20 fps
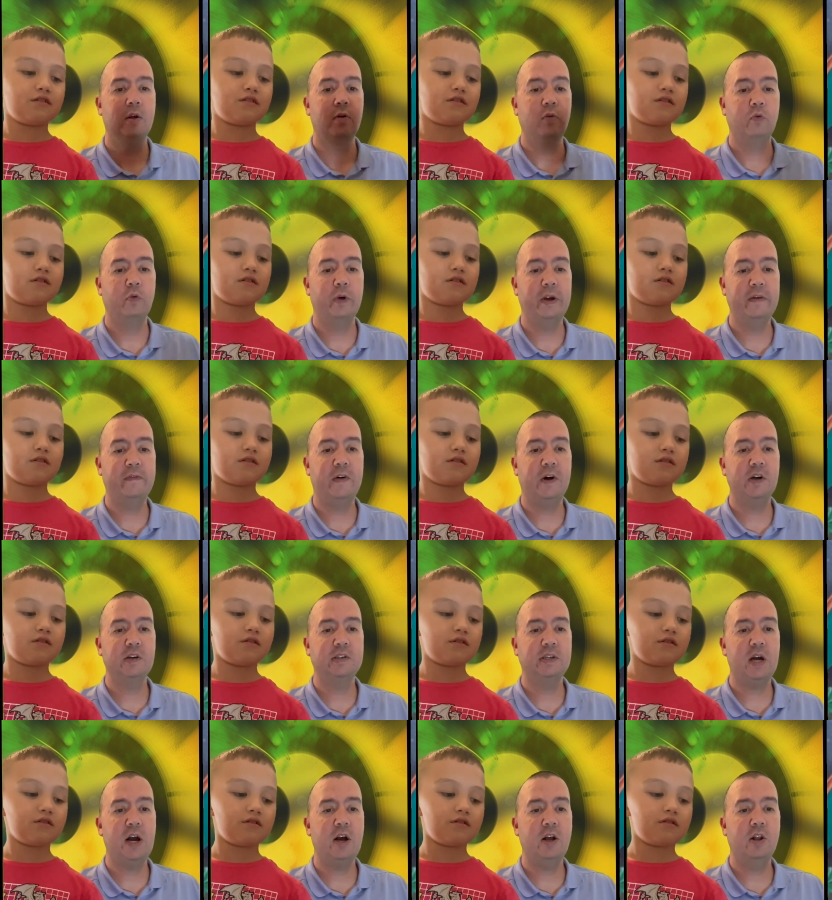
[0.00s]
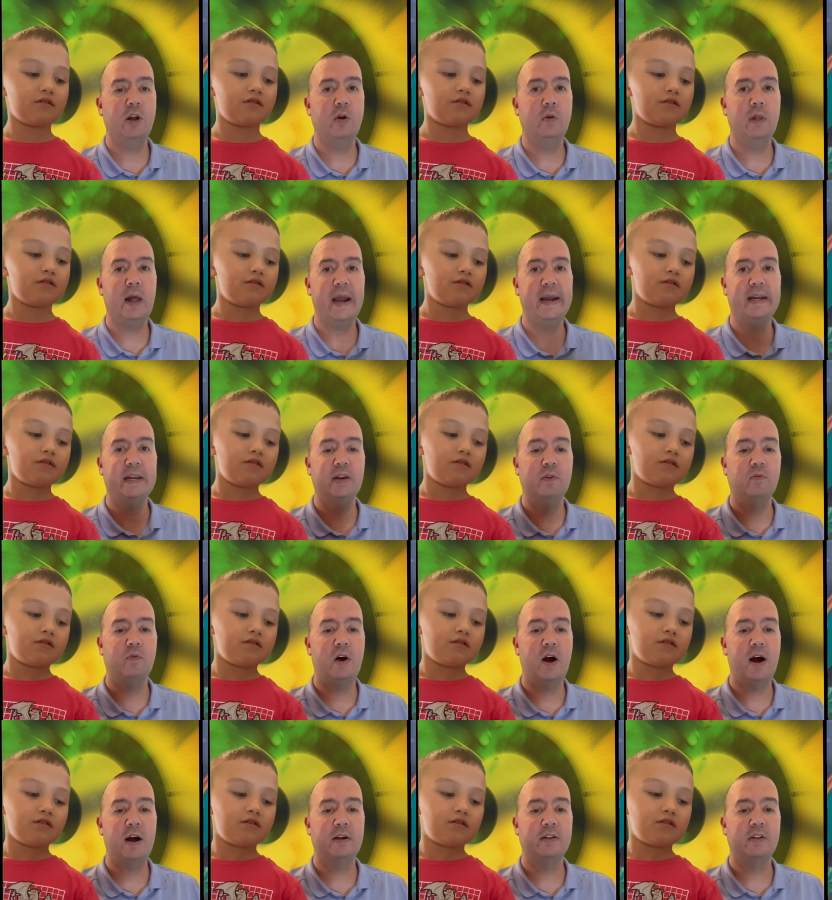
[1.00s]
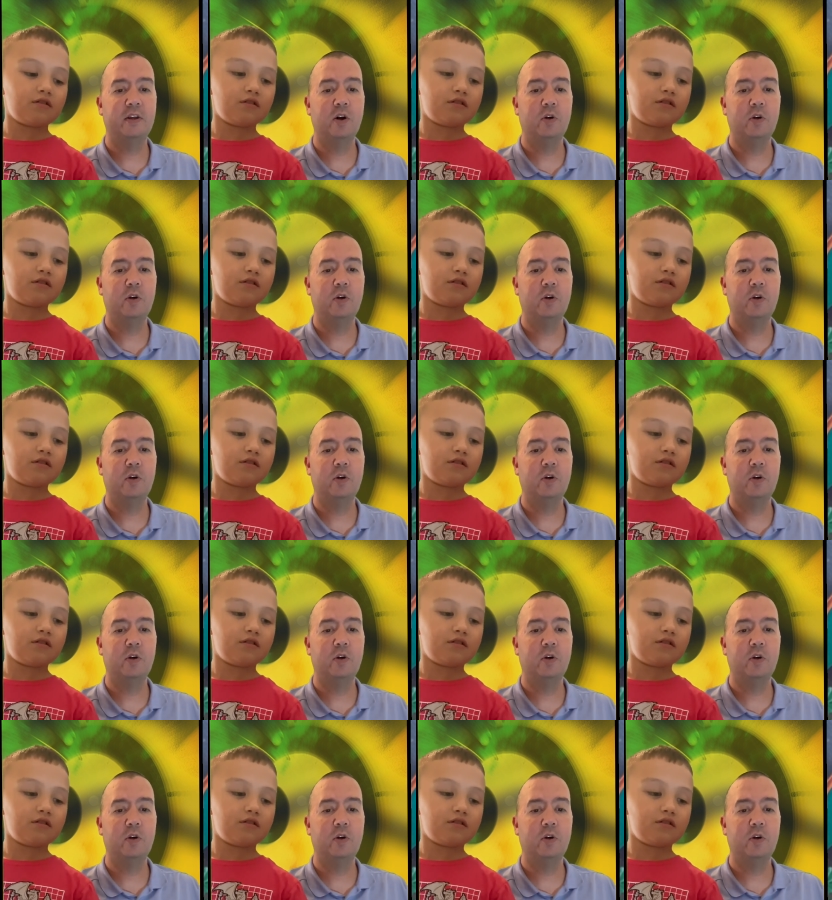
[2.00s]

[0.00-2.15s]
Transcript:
Speaker 1: Reverse Holo Rock, the